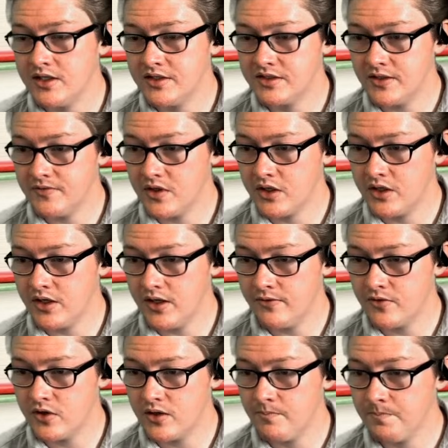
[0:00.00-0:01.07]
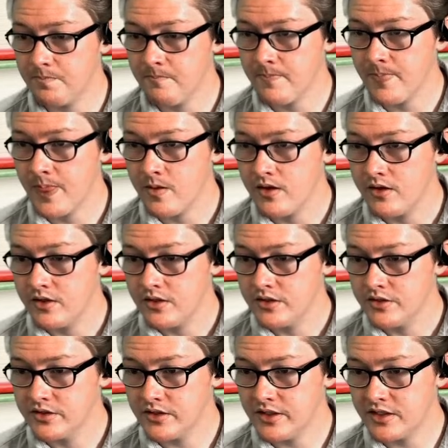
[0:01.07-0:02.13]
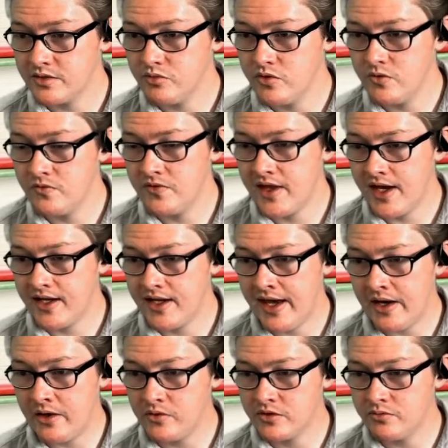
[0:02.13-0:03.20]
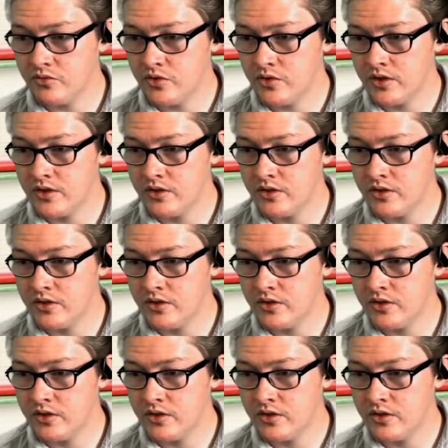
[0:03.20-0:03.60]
of the cover. So let's move that out more.